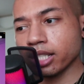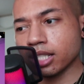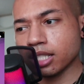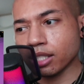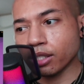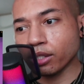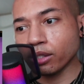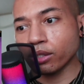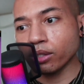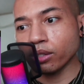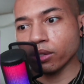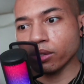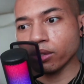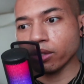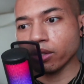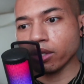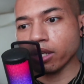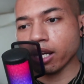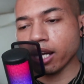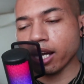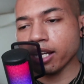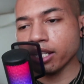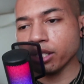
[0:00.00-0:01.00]
So
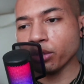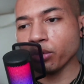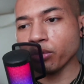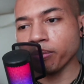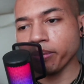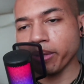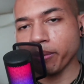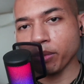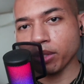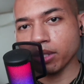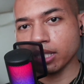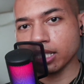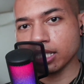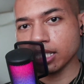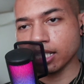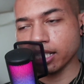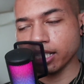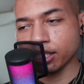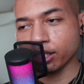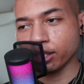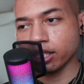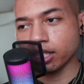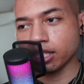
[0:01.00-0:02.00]
I do remember
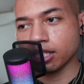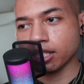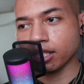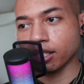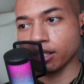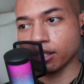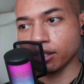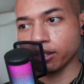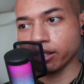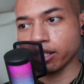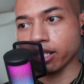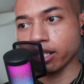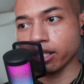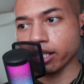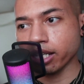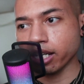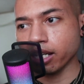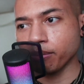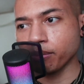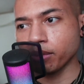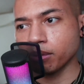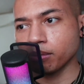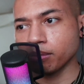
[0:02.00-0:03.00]
listening to this song on the
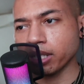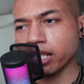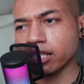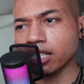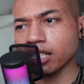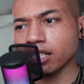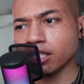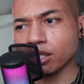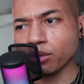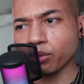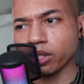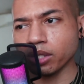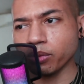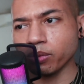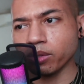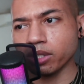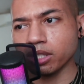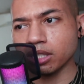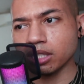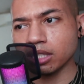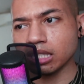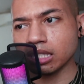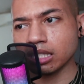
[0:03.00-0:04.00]
album. I think this
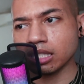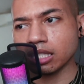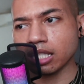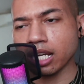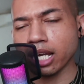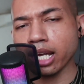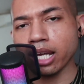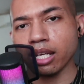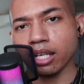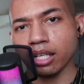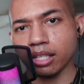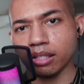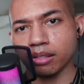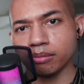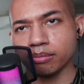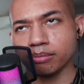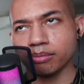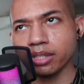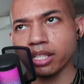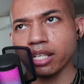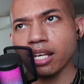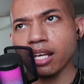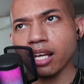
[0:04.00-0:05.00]
one
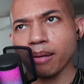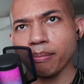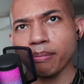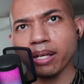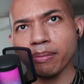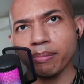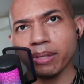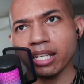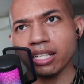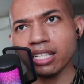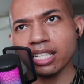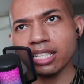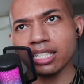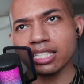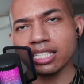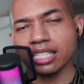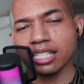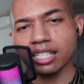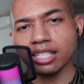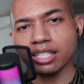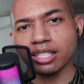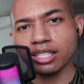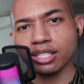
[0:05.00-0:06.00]
maybe I did
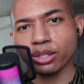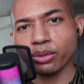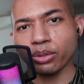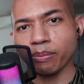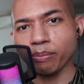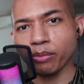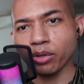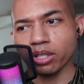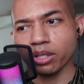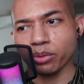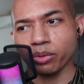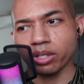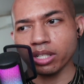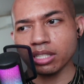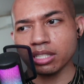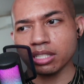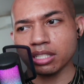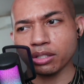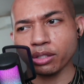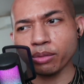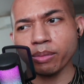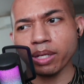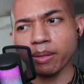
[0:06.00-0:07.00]
listen to it more than
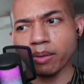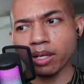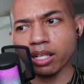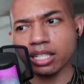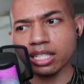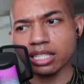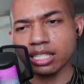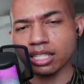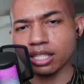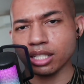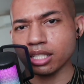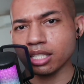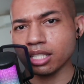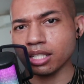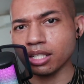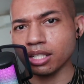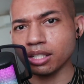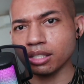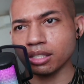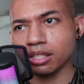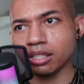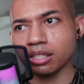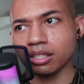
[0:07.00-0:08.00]
once, or maybe I listened to the
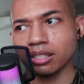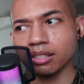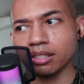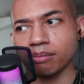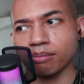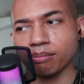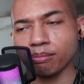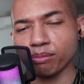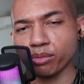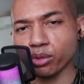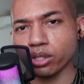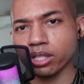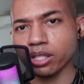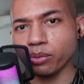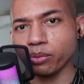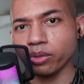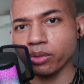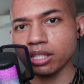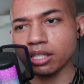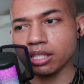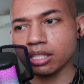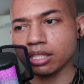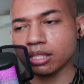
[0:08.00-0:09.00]
song more than
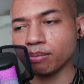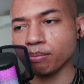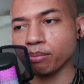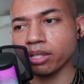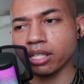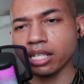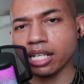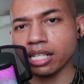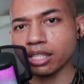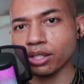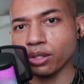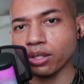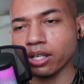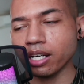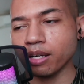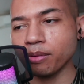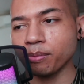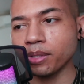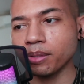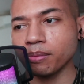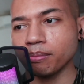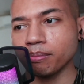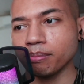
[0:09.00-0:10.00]
once, but not the whole
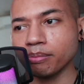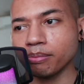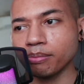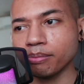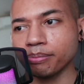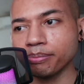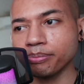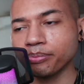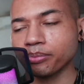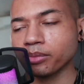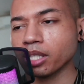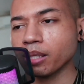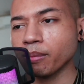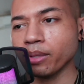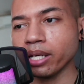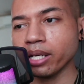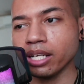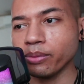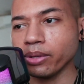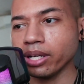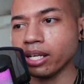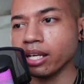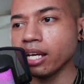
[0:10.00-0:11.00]
album. But
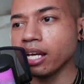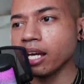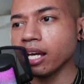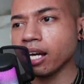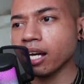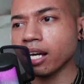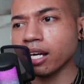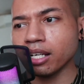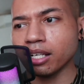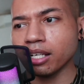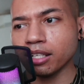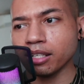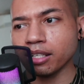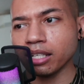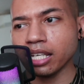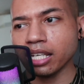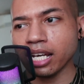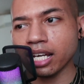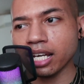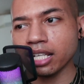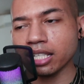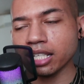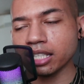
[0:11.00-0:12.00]
anyway,
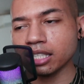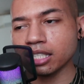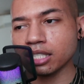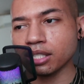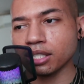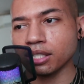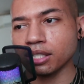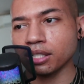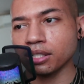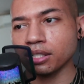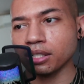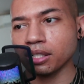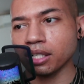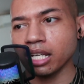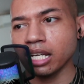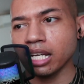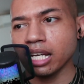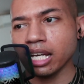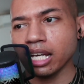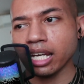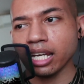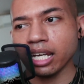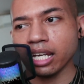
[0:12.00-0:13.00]
yeah, I like the song,
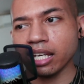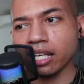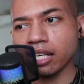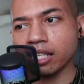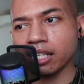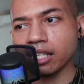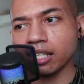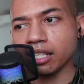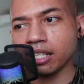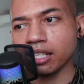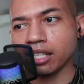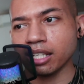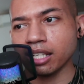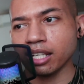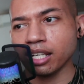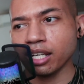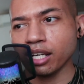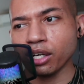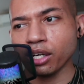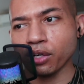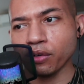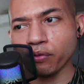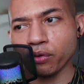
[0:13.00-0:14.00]
and
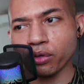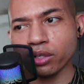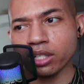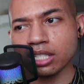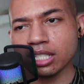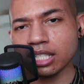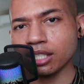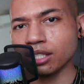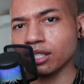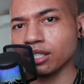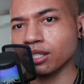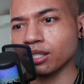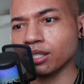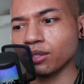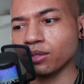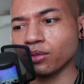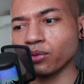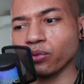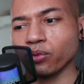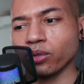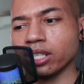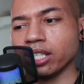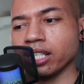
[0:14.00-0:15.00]
her voice sounds
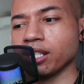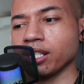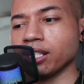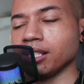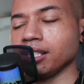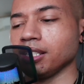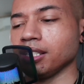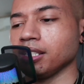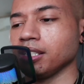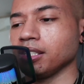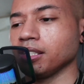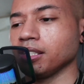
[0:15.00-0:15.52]
really good.